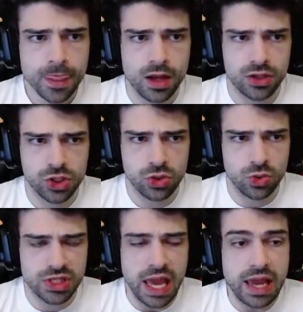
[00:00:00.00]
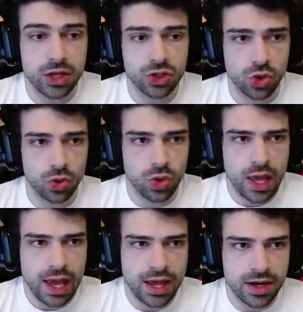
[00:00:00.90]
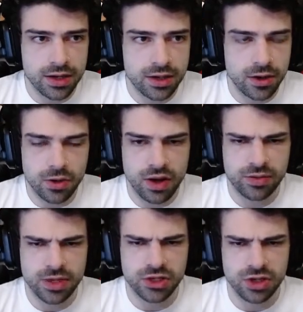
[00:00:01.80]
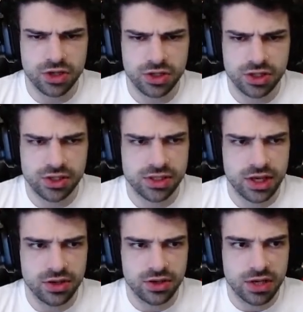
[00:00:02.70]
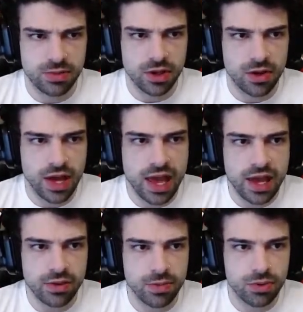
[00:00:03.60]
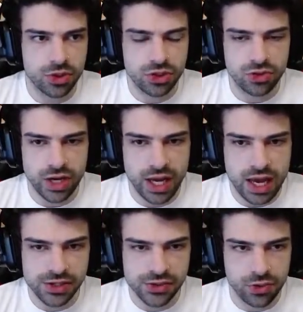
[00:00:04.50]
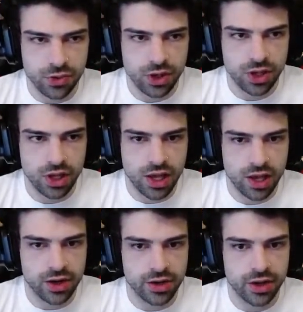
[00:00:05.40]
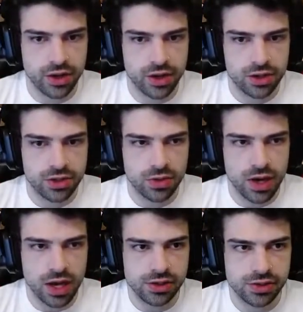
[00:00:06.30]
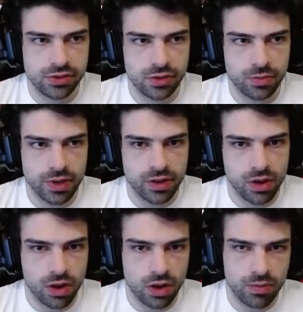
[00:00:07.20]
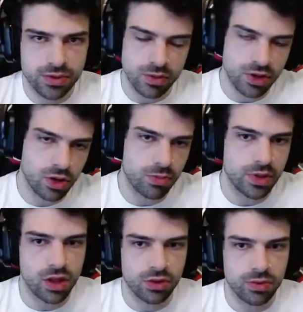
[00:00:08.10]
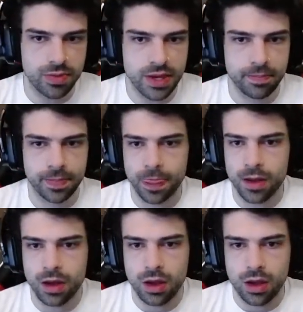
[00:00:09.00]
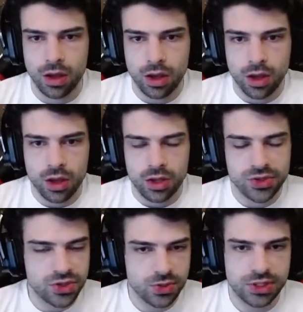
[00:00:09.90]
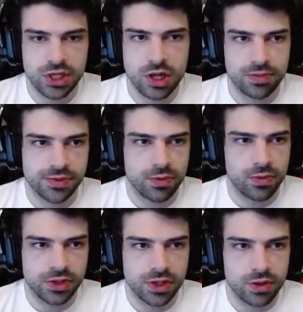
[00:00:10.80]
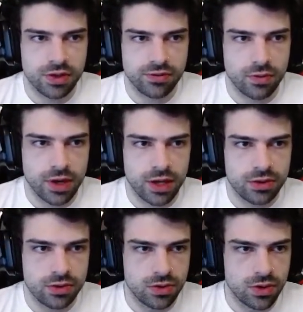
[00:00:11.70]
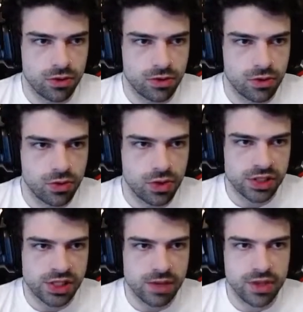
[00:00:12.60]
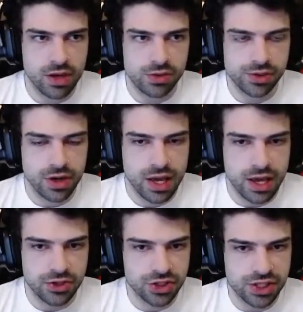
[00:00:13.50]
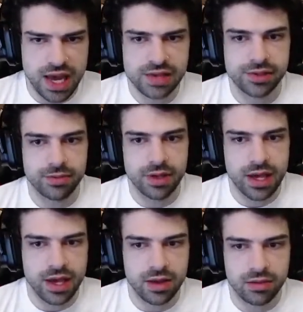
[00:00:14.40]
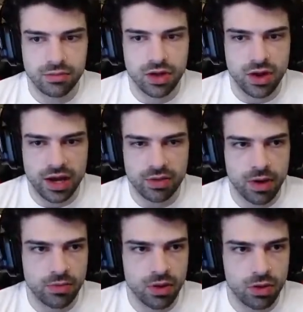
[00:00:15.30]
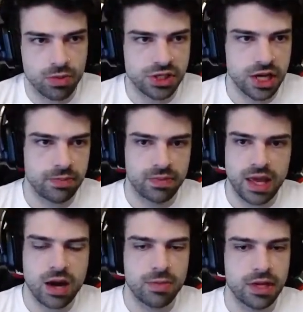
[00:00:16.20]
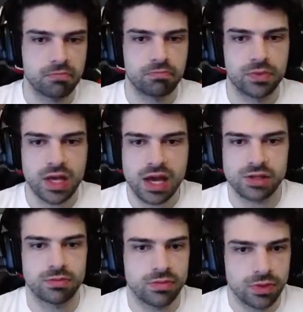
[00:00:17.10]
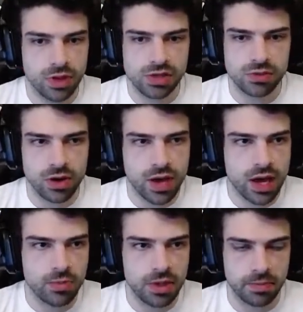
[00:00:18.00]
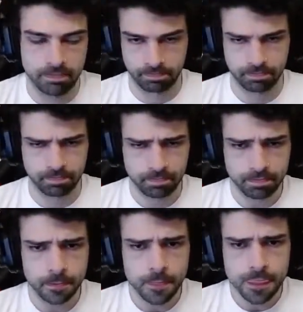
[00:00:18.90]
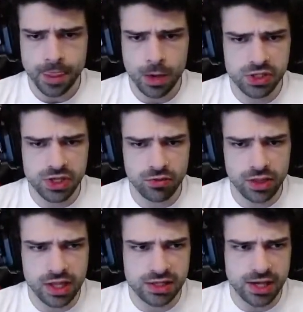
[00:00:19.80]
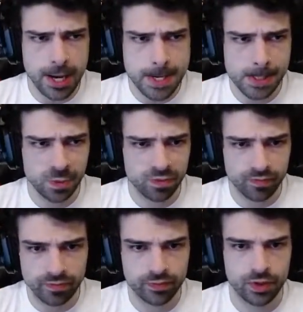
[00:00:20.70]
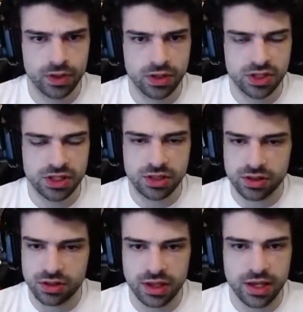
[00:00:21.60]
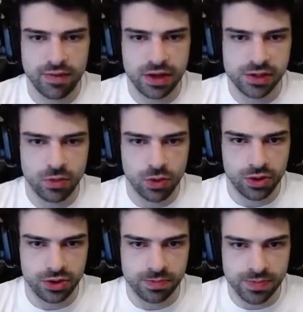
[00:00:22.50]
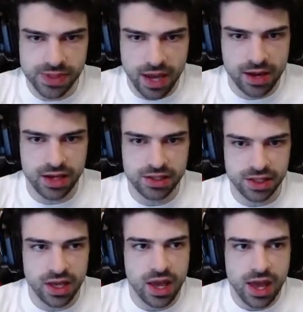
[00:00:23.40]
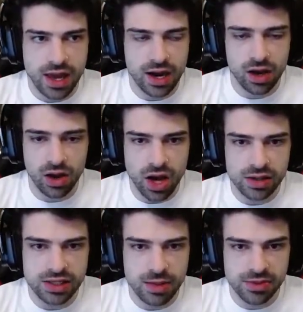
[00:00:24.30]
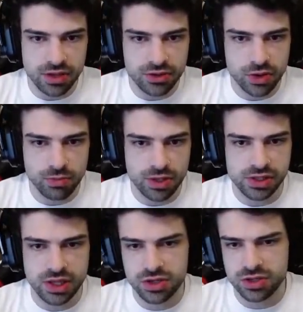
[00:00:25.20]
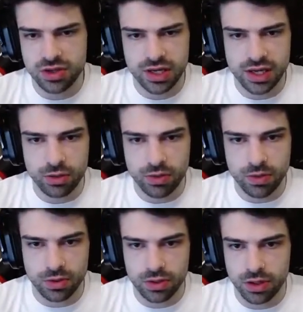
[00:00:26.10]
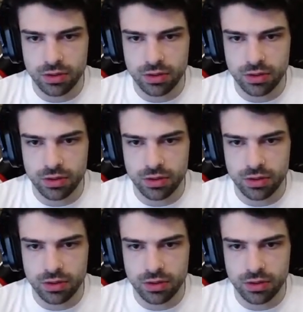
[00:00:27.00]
to take control. And, you know, you don't have to be a jerk. Just tell your team, you know, hey, can we push 3 guys through hookah and 2 guys through B long? Someone go B long with me. You switch it up. Someone wants to go a different way, you can go through hookah. thing goes on A. Just ask them, hey, you know, I got the bomb, y'all want to push A or B? Ask them, you guys want to go A or B? Whichever one they decide, just give out some orders, say it nicely. And a lot of times they'll do it because they're just looking to kill people, you know?